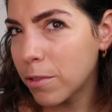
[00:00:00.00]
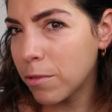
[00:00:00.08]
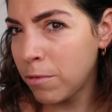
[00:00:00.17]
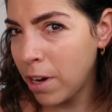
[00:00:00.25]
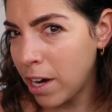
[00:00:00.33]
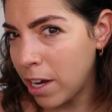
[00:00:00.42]

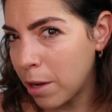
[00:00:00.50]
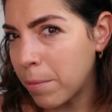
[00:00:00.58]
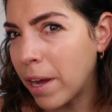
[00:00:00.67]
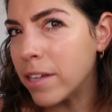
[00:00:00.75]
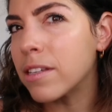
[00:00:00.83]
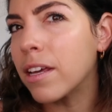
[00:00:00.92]
Really
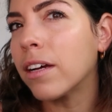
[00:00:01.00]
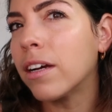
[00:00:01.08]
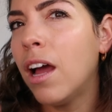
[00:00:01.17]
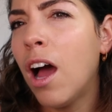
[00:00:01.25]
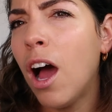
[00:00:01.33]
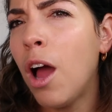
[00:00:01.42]
amazing.
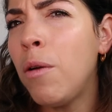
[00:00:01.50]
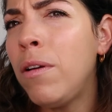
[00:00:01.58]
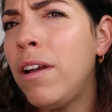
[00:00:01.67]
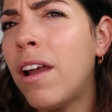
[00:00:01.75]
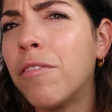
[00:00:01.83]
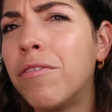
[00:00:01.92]
Oh,
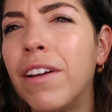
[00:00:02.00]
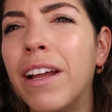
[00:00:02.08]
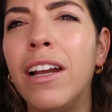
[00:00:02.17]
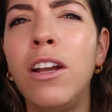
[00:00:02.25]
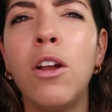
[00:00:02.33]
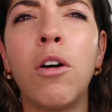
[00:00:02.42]
lovely.
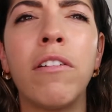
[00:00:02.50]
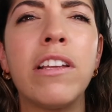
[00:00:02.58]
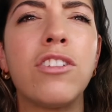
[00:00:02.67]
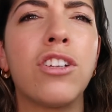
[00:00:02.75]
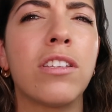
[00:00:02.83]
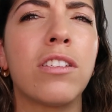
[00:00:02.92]
A
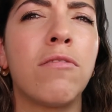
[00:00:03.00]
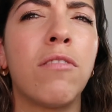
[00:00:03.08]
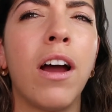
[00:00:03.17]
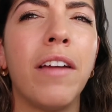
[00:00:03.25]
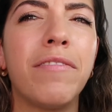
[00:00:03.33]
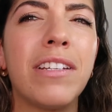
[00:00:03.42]
lorry's just
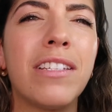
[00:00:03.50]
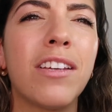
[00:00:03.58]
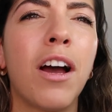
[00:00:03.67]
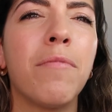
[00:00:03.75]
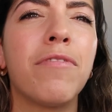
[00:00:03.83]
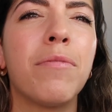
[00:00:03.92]
arrived in
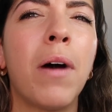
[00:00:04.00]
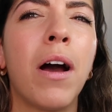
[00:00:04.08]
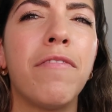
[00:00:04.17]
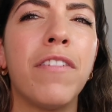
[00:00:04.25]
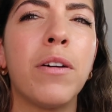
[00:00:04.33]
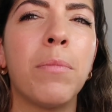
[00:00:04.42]
time for my
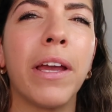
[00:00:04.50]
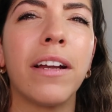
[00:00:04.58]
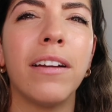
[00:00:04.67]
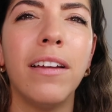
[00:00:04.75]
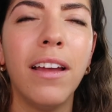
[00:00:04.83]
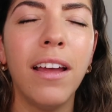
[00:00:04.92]

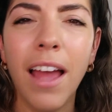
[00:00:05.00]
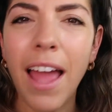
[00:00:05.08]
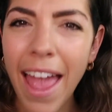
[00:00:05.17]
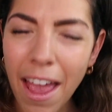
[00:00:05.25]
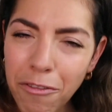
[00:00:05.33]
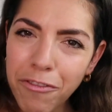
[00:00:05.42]
filming.
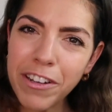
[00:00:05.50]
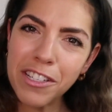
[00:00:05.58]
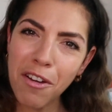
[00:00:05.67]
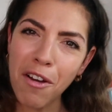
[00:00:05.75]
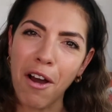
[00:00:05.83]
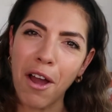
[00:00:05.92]
Every
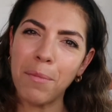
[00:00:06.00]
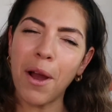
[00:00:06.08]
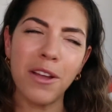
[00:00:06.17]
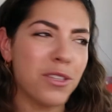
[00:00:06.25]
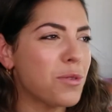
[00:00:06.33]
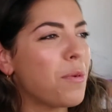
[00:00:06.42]
time,
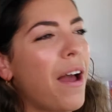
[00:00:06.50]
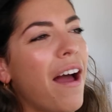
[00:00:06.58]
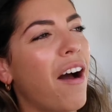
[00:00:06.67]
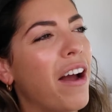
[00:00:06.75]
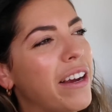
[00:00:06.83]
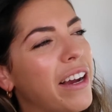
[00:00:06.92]
I swear,
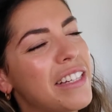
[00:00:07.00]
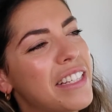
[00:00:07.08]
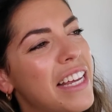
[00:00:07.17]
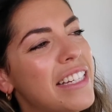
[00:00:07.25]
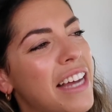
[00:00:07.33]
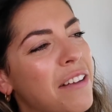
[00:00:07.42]
I
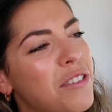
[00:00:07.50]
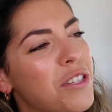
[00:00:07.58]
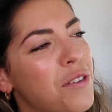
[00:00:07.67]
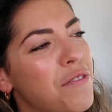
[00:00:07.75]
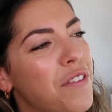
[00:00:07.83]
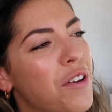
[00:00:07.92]
sit down to
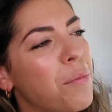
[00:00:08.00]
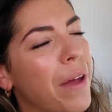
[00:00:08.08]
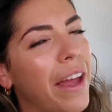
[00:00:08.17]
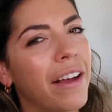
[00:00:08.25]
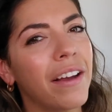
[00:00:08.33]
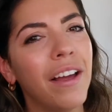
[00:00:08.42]
do
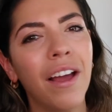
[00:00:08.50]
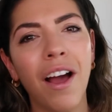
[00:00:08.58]
filming,